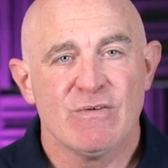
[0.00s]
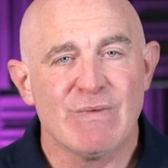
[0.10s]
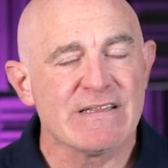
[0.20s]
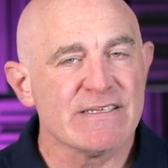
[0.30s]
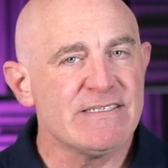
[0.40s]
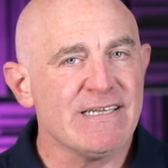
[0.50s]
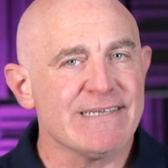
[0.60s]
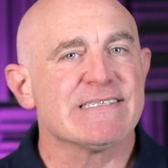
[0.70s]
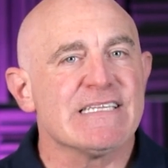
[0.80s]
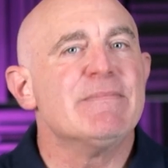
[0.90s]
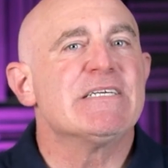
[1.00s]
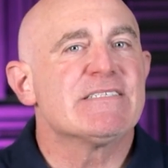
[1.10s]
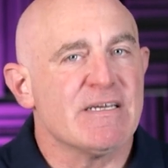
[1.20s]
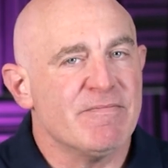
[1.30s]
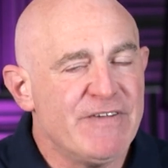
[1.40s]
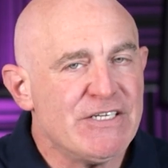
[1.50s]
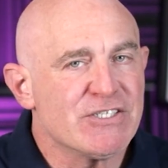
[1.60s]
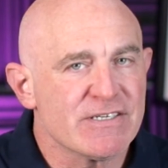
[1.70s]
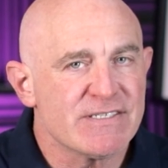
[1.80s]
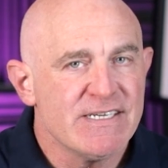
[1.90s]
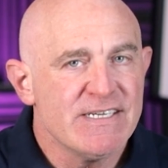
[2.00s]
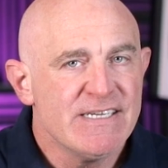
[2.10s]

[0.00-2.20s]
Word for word: While it does limit some features,